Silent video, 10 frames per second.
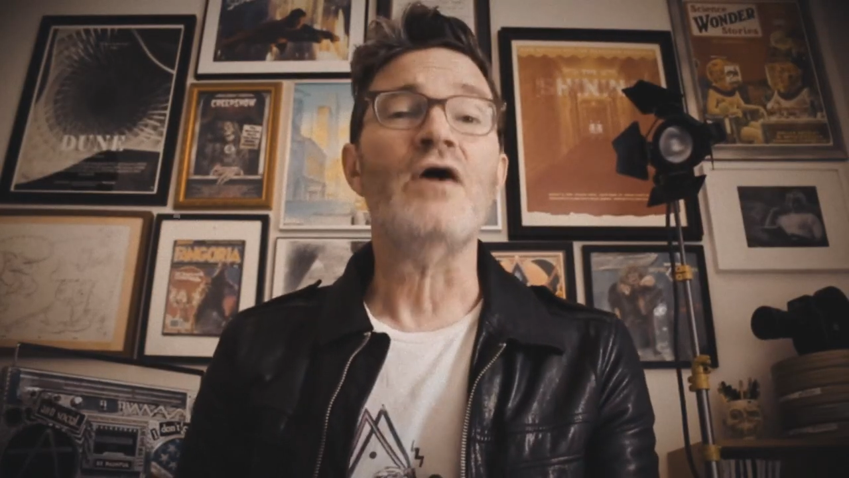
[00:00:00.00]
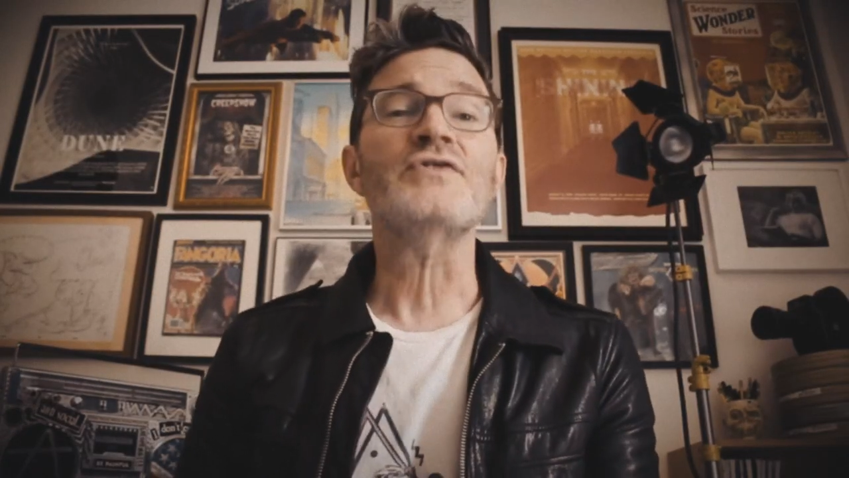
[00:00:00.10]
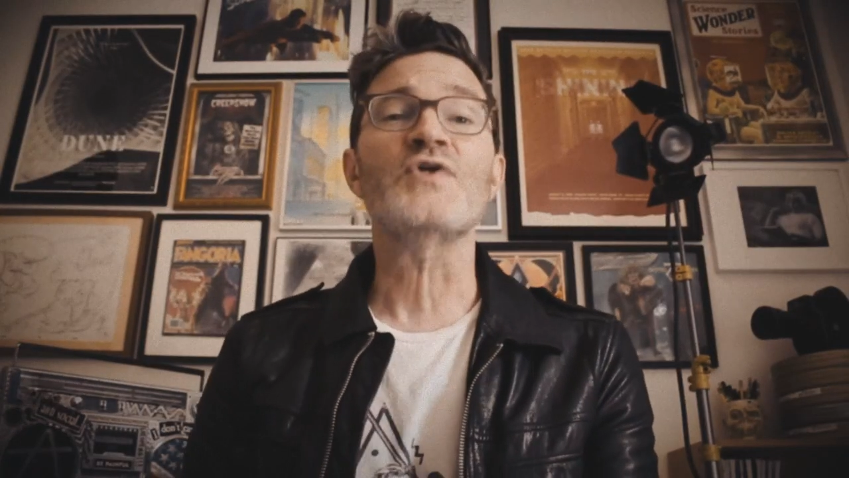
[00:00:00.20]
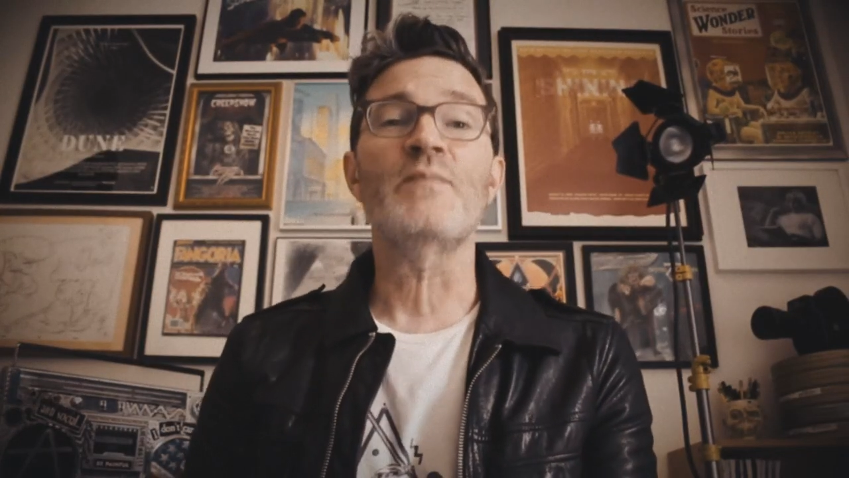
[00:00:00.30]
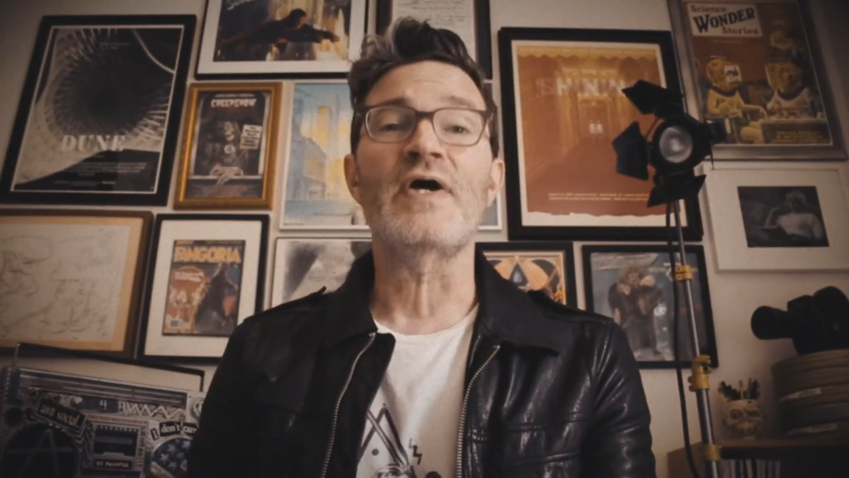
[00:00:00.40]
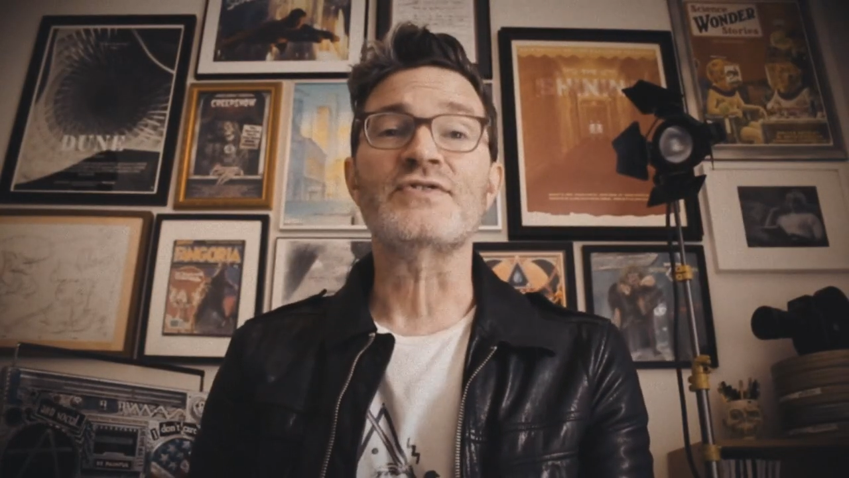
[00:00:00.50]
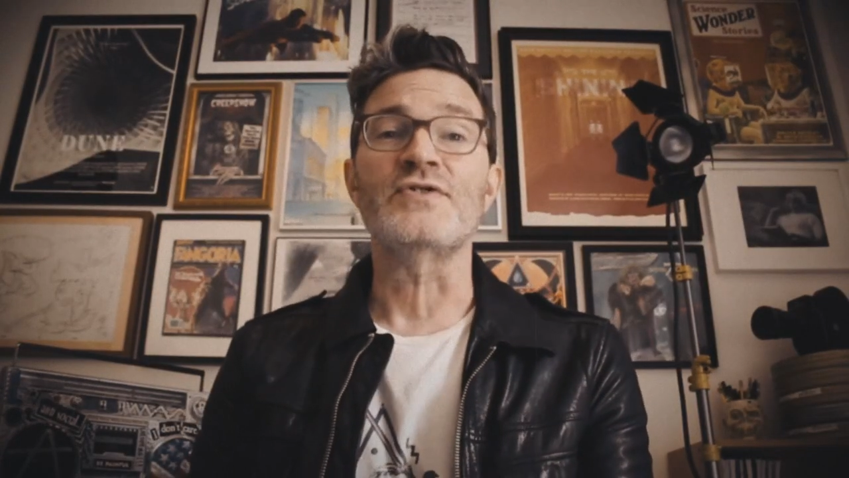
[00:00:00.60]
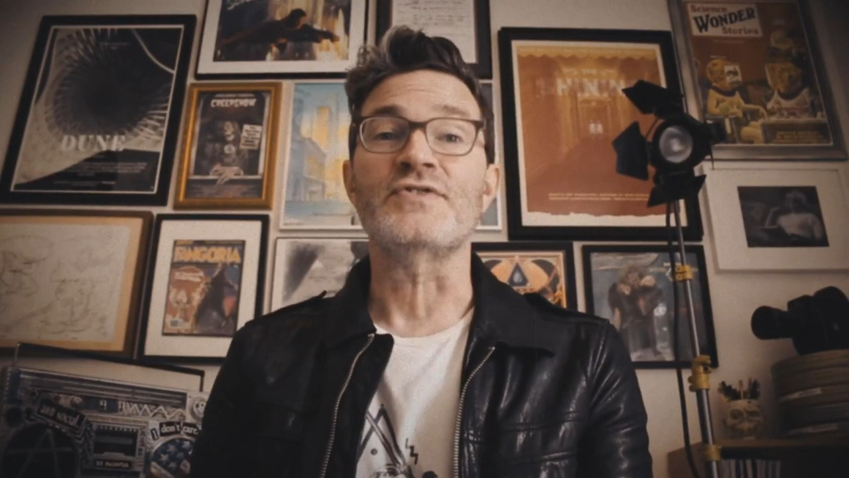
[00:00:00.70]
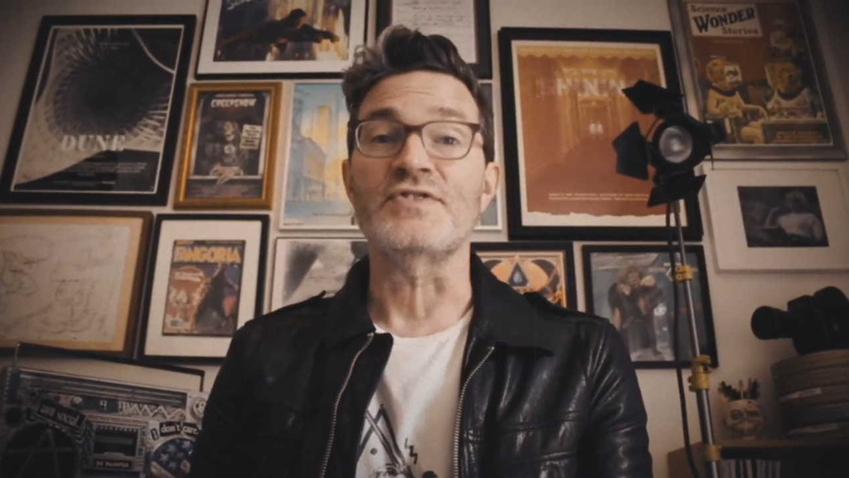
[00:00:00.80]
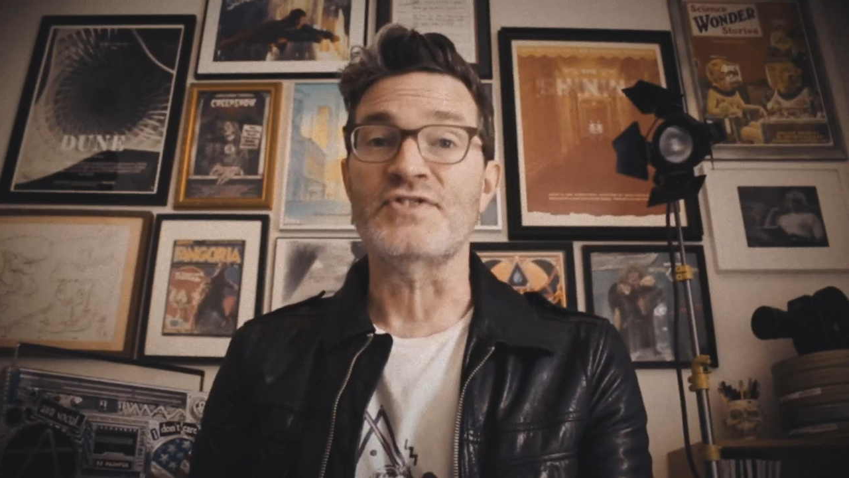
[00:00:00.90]
also makes her
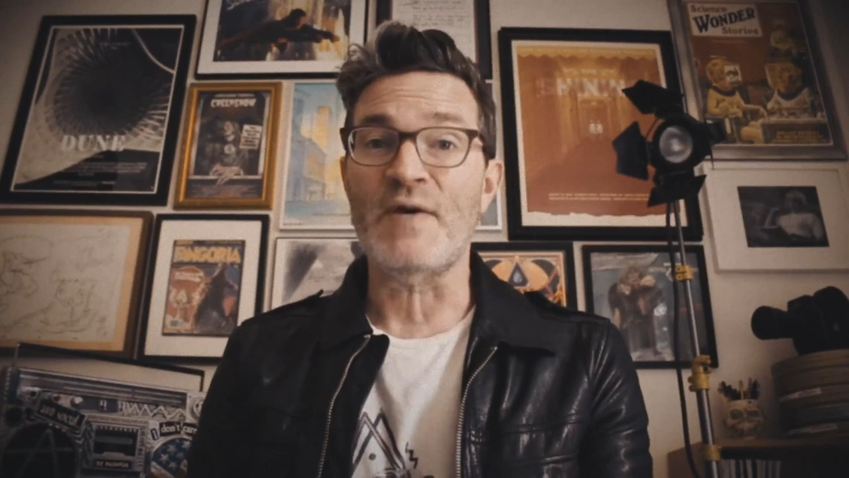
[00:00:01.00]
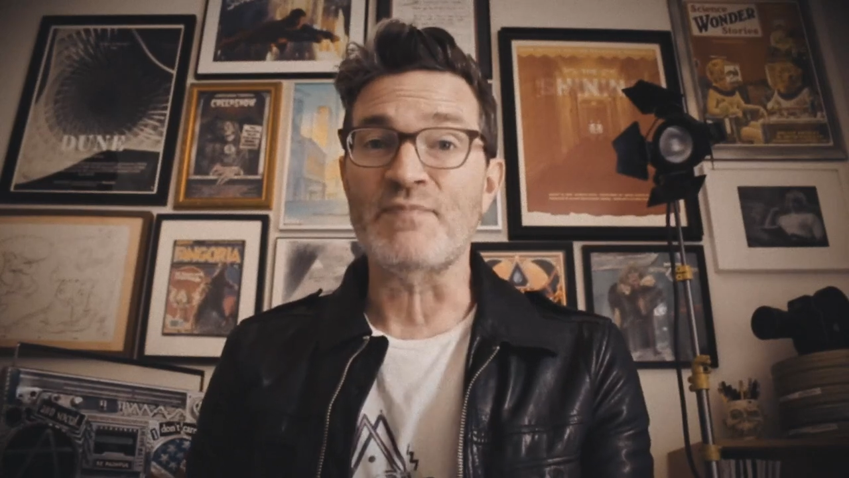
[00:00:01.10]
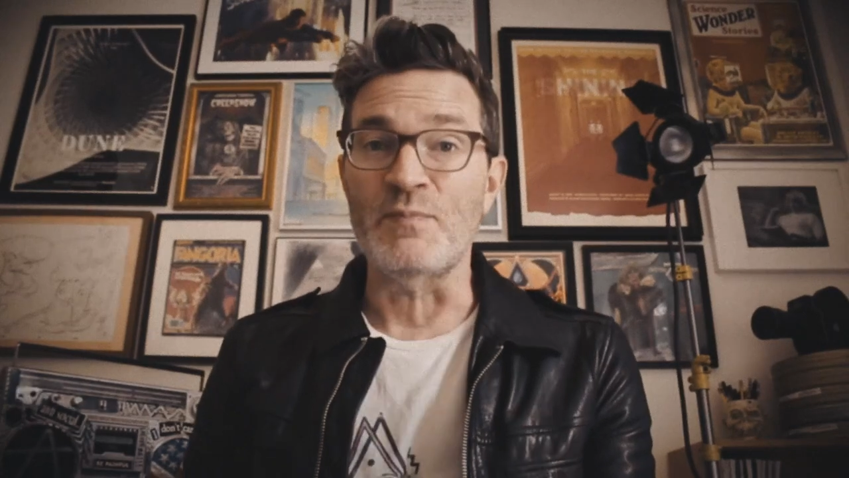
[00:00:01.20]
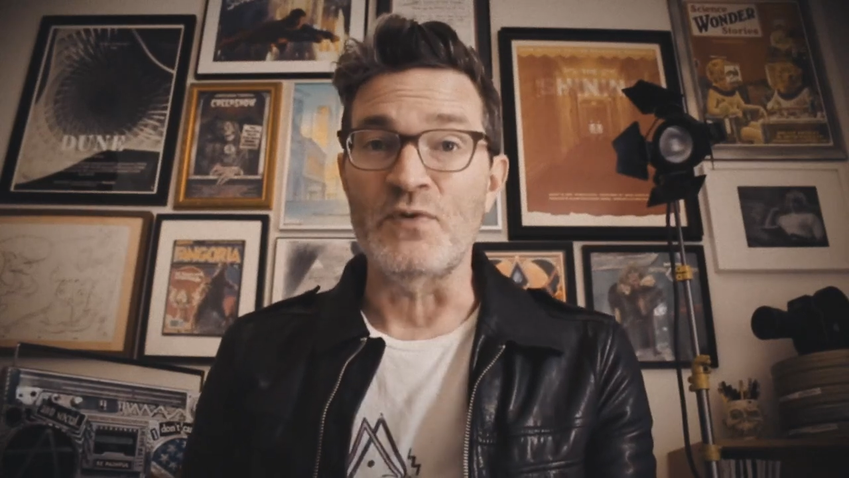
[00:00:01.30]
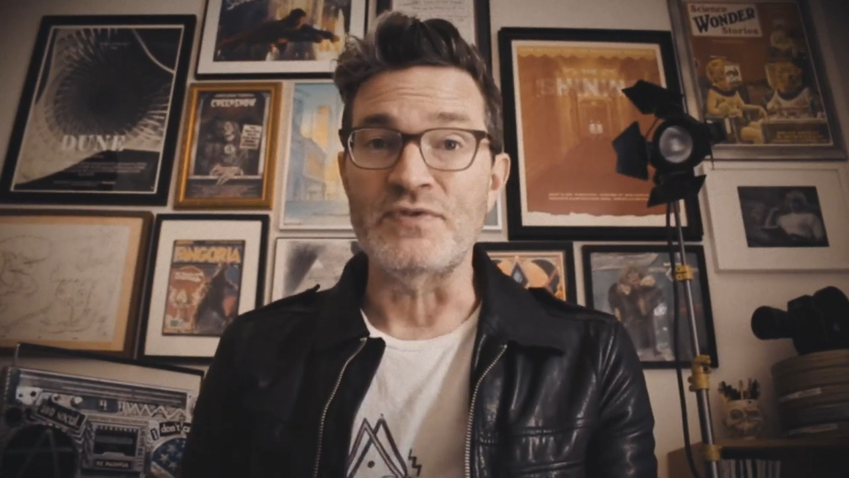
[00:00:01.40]
susceptible